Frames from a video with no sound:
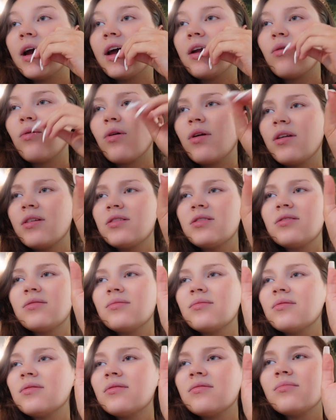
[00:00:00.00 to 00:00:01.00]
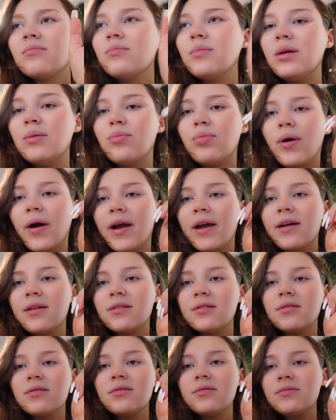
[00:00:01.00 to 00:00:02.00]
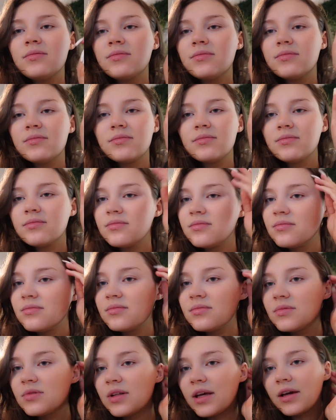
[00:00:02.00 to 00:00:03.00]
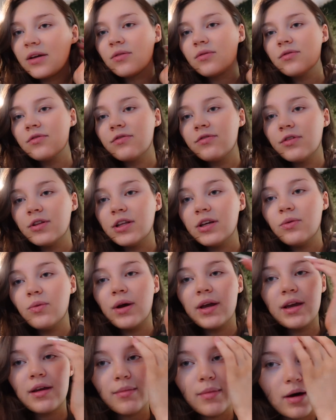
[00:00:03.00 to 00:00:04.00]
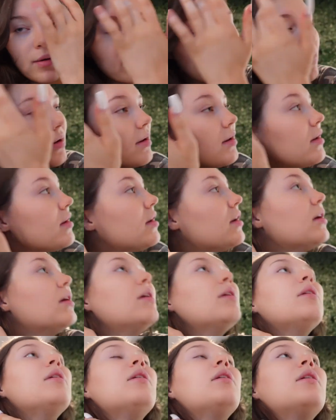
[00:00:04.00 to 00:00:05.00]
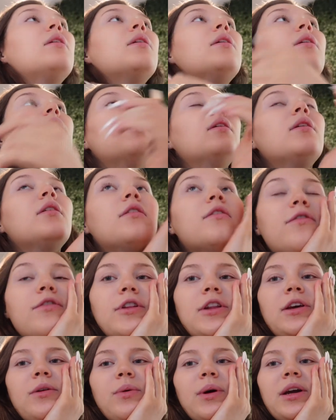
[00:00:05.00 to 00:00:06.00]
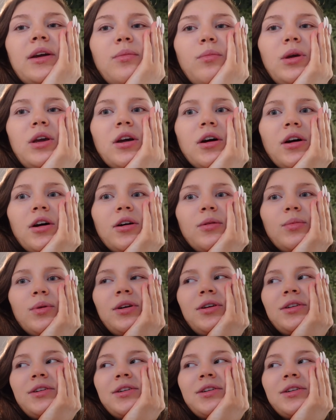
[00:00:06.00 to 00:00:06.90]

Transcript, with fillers: I don't want it to be bright and like fully wake him up and fully wake me up.